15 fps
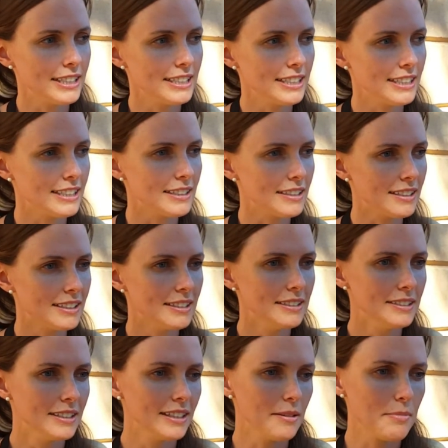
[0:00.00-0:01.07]
finding
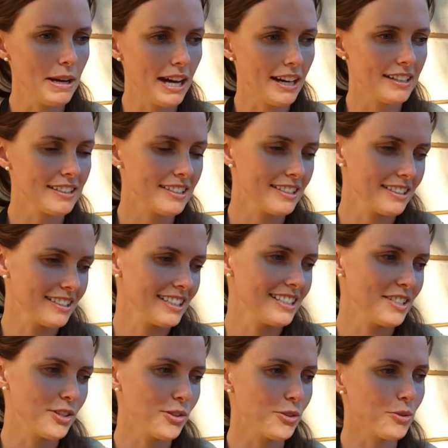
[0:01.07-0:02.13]
a path
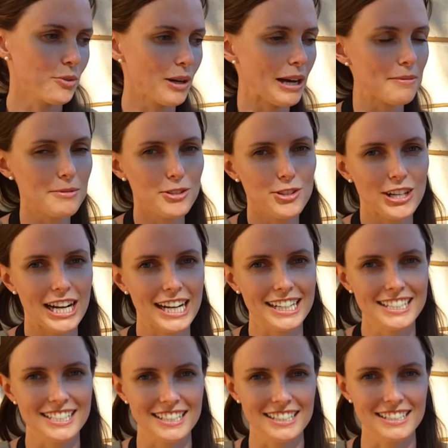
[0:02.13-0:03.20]
into
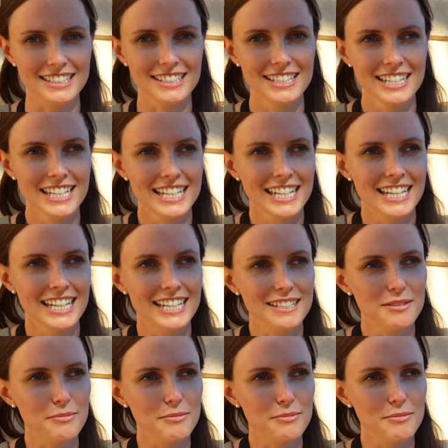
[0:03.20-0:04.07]
abstract and